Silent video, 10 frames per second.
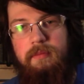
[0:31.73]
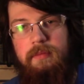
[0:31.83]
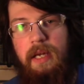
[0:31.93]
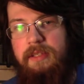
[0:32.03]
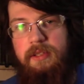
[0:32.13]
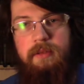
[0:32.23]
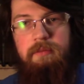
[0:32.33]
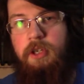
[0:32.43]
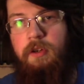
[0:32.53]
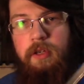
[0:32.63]
Has
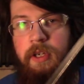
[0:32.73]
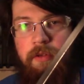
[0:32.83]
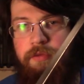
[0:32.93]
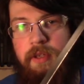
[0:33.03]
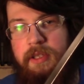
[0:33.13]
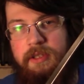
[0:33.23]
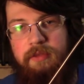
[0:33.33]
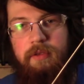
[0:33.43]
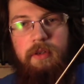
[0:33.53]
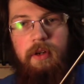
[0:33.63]
good enough flex
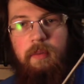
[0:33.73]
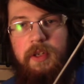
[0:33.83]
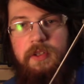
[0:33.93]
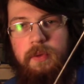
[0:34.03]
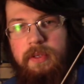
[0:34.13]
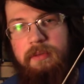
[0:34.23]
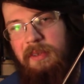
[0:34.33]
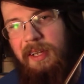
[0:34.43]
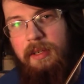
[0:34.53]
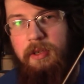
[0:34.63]
for an arming sword,
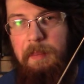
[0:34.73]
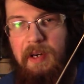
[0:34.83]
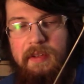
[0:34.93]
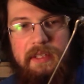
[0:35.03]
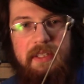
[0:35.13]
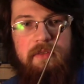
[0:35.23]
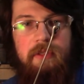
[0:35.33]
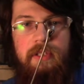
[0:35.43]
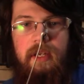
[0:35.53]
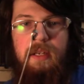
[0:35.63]
a little bit on the stiffer
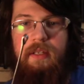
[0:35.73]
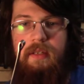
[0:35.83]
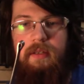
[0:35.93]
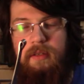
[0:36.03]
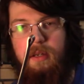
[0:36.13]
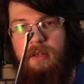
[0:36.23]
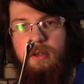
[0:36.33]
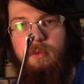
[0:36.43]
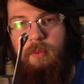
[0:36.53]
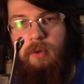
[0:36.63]
side, a
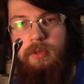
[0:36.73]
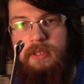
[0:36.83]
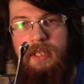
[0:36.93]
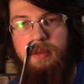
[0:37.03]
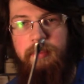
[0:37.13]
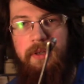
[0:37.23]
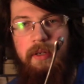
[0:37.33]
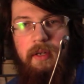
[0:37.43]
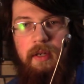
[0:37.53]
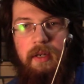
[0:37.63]
good rolled tip
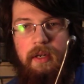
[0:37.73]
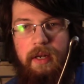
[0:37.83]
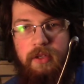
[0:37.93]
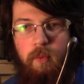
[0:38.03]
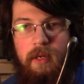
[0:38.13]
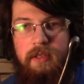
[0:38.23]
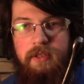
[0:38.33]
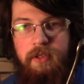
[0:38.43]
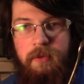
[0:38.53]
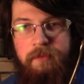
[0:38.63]
as well,
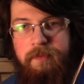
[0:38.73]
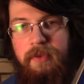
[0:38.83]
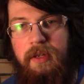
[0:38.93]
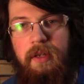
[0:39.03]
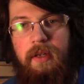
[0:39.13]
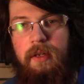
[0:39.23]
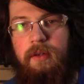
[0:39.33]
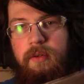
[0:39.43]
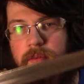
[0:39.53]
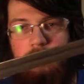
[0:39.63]
so
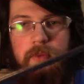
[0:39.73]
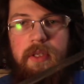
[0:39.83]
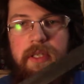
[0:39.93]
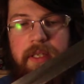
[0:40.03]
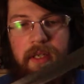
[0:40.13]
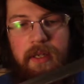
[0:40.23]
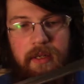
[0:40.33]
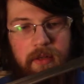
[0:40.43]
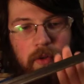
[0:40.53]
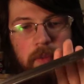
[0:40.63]
really
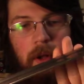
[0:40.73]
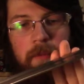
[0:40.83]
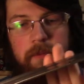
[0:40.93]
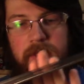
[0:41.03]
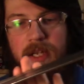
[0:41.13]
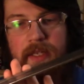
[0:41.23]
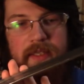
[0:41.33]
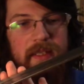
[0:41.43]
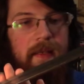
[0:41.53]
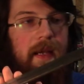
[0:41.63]
no problems. Nice
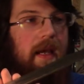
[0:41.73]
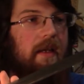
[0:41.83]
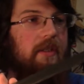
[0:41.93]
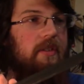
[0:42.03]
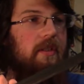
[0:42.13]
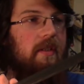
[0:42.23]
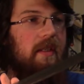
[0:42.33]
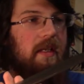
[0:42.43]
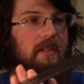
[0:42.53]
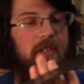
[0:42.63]
thick edge.
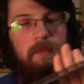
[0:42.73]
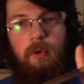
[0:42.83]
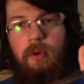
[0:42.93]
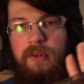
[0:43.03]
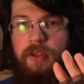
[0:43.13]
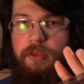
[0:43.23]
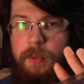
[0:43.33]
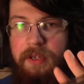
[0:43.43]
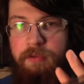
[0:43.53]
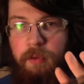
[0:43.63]
The edge is more
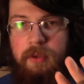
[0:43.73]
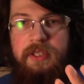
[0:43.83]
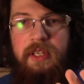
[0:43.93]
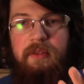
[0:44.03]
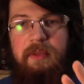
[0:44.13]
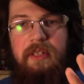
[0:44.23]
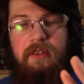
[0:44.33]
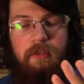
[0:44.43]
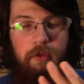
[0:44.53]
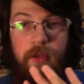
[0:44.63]
3 to
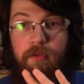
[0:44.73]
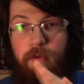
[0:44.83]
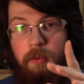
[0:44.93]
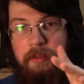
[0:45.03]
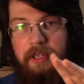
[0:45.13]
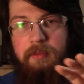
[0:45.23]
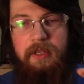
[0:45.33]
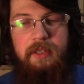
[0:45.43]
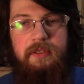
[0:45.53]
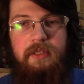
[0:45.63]
4
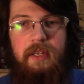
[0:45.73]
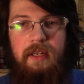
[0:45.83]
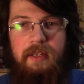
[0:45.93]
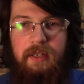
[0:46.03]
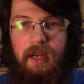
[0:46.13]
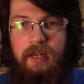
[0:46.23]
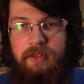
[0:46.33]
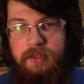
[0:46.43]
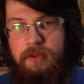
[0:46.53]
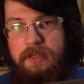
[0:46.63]
millimeters,
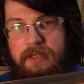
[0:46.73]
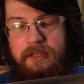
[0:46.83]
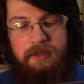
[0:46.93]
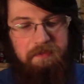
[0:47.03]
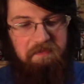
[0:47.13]
so it's